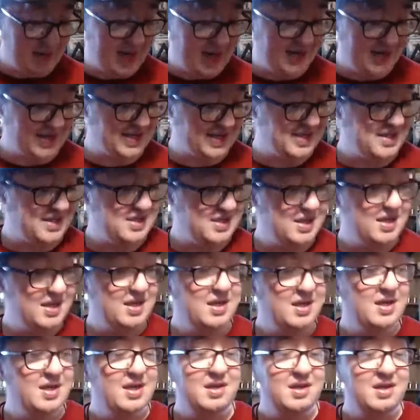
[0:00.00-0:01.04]
that is
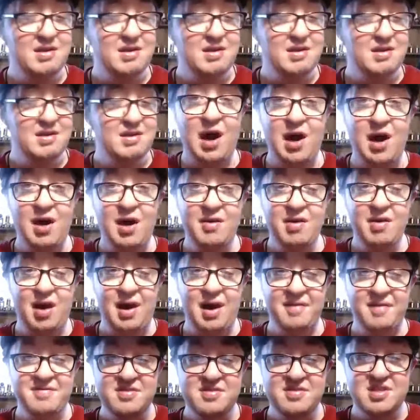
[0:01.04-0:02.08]
Dawn
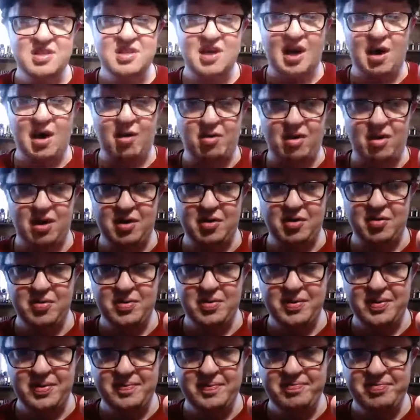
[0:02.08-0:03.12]
of Sorrow.
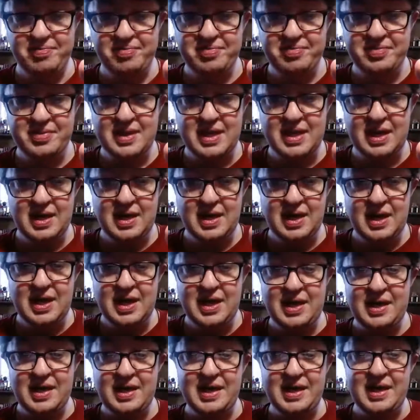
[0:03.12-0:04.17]

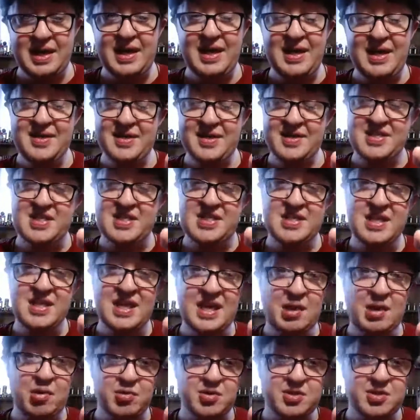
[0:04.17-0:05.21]
It is a
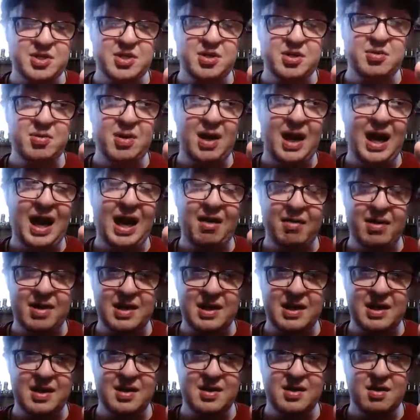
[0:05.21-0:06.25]
sequel to
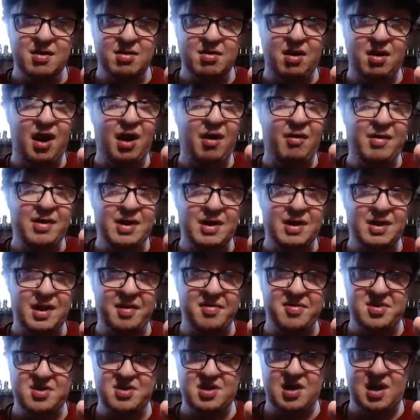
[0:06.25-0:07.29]
Aria of
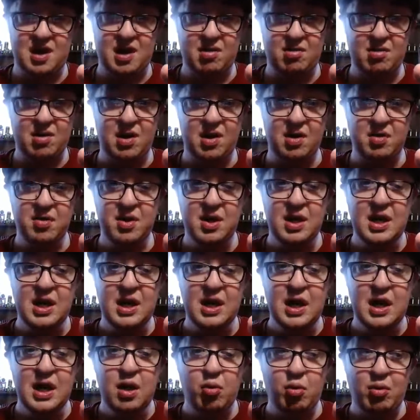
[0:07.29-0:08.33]
Sorrow,
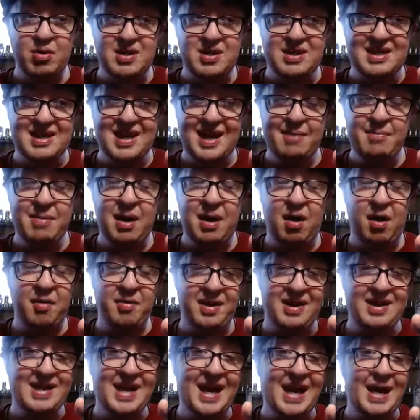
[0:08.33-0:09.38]
which came out on the
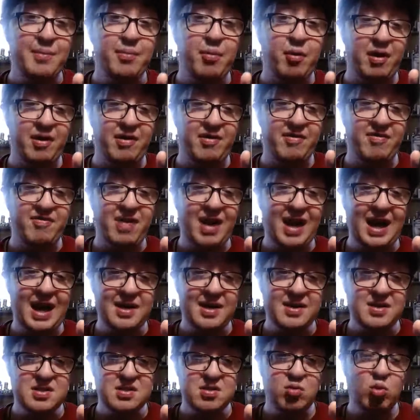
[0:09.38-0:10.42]
Game Boy
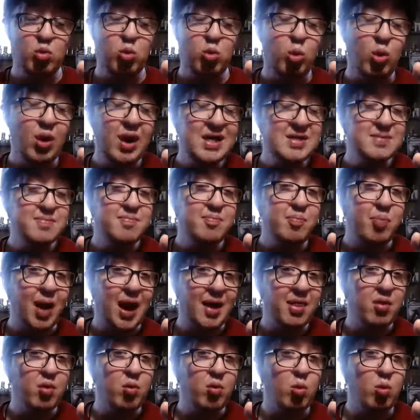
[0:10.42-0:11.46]
Advance. Which, by
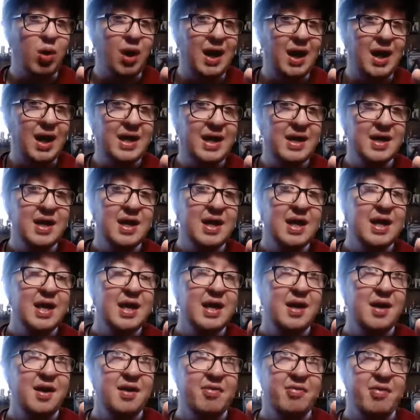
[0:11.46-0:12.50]
the way,
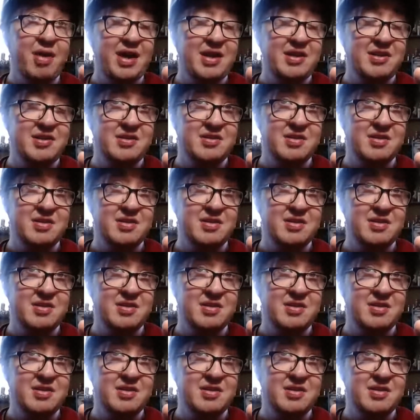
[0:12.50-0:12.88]
they